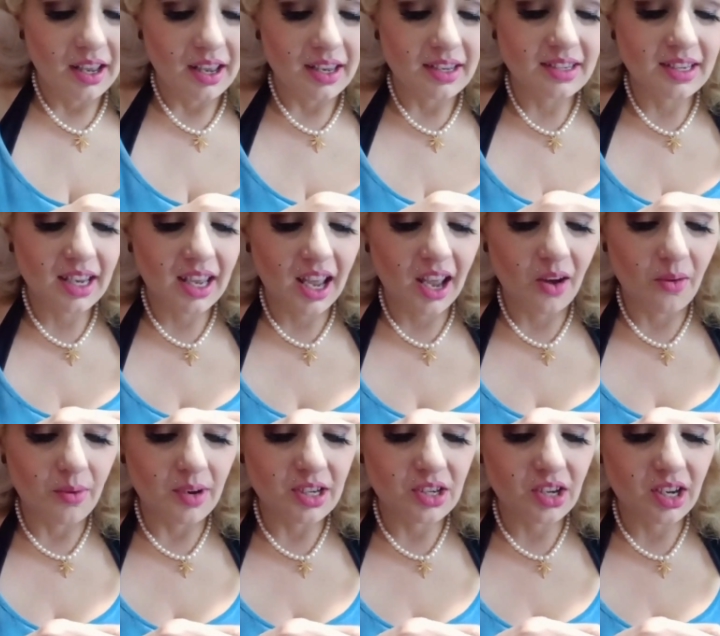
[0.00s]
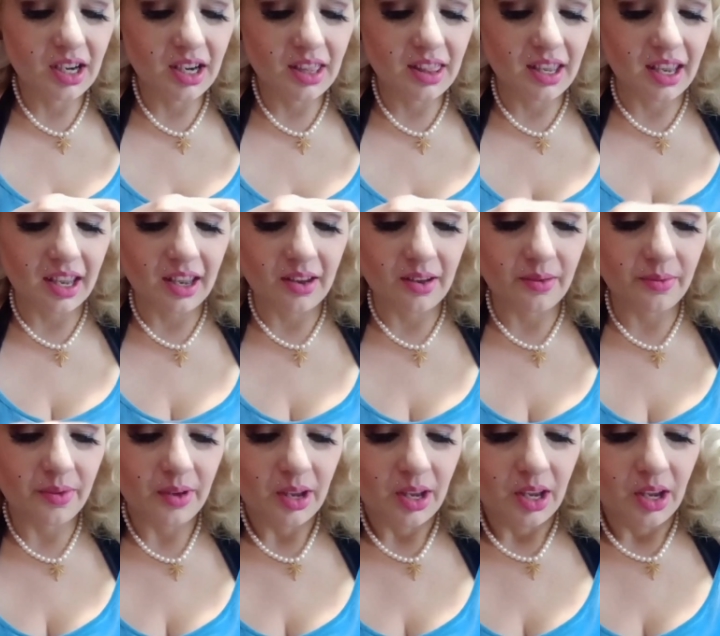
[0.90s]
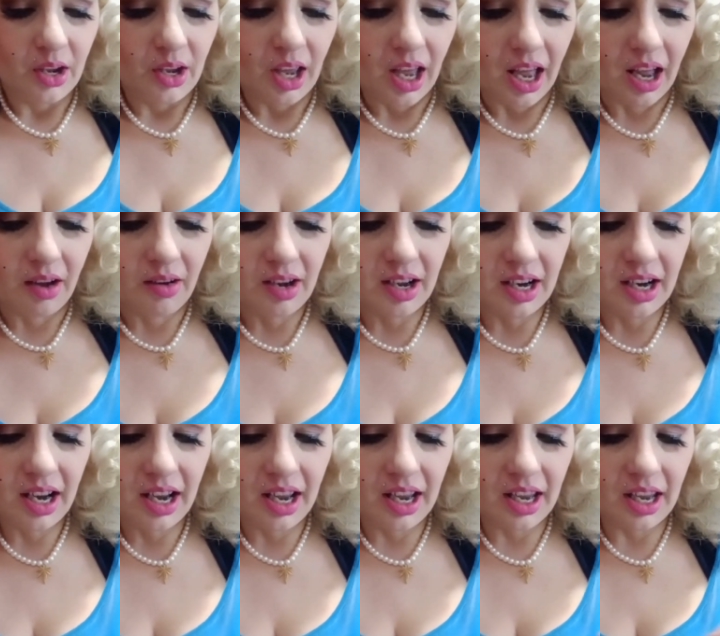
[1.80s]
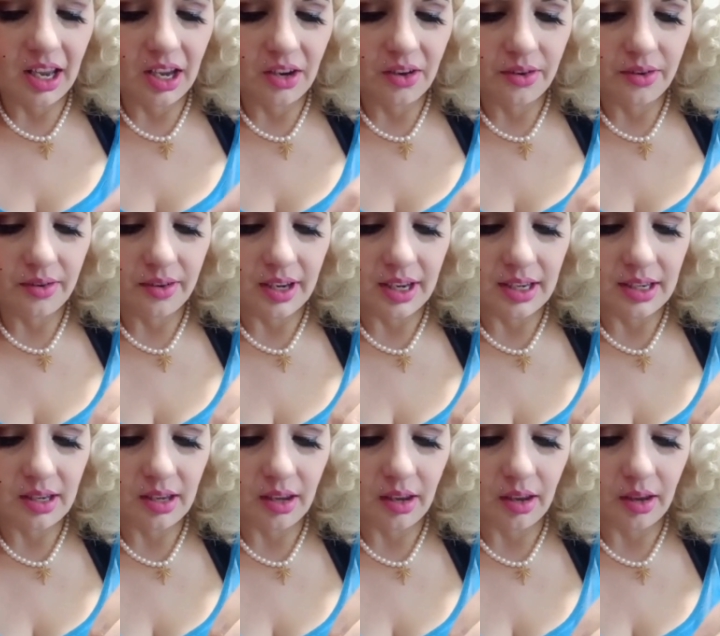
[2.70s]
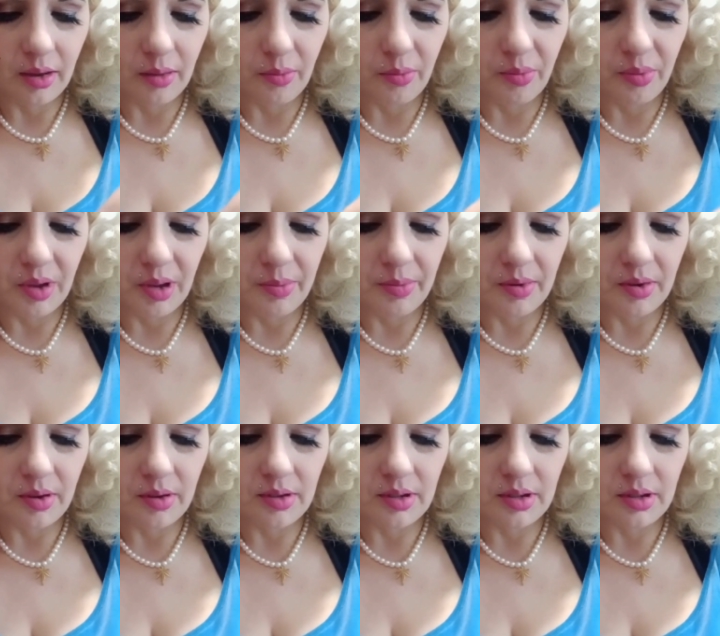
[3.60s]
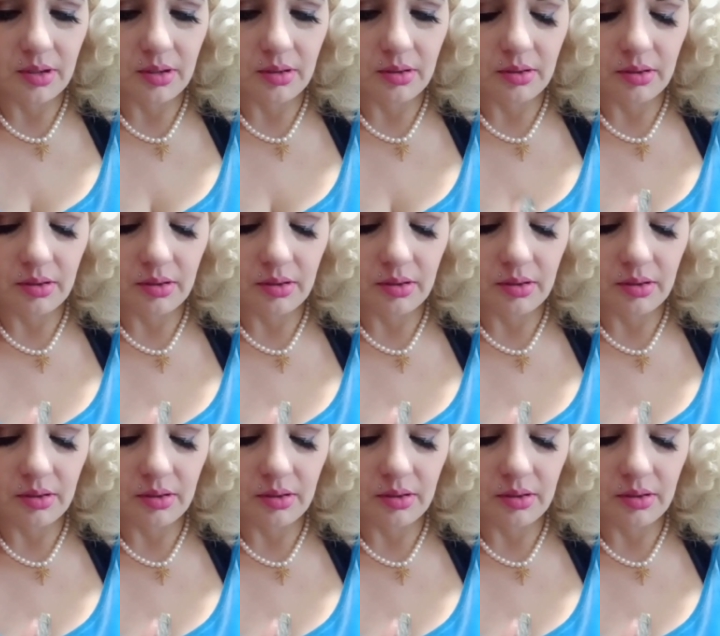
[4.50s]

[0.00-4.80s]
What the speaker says: it's like I always try to think of how can I increase people's,